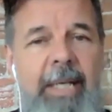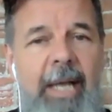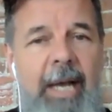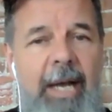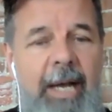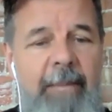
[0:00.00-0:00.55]

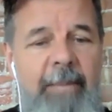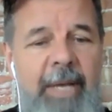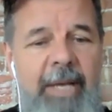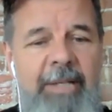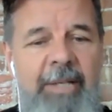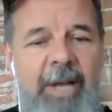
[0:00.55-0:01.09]
I'm
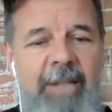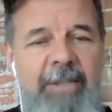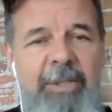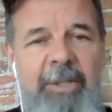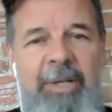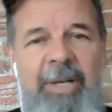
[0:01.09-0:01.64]
not a
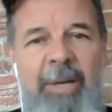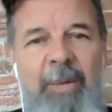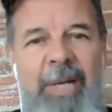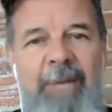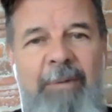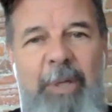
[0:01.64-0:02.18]
doctor and I would
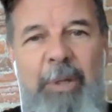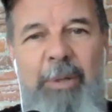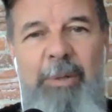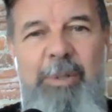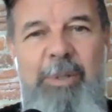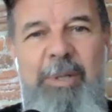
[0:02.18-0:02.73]
never
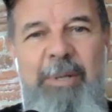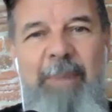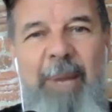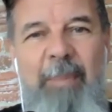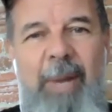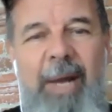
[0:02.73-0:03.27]
use
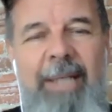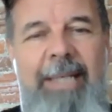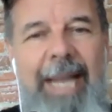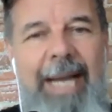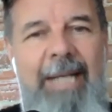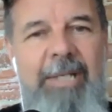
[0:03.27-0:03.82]
my
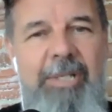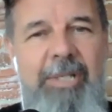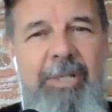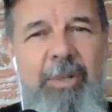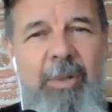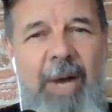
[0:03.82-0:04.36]
podcast
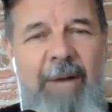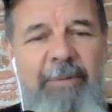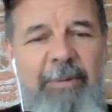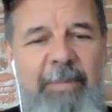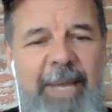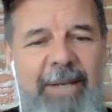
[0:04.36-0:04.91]
to
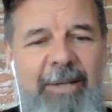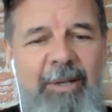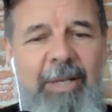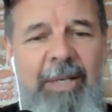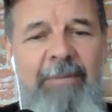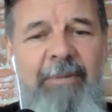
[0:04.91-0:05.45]
offer
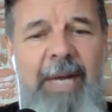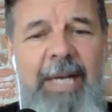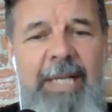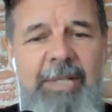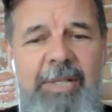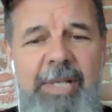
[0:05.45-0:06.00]
medical
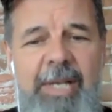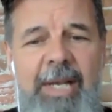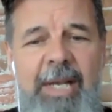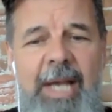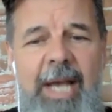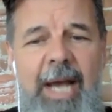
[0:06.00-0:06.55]
advice,
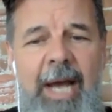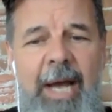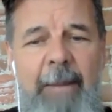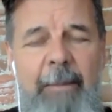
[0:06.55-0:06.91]
uh,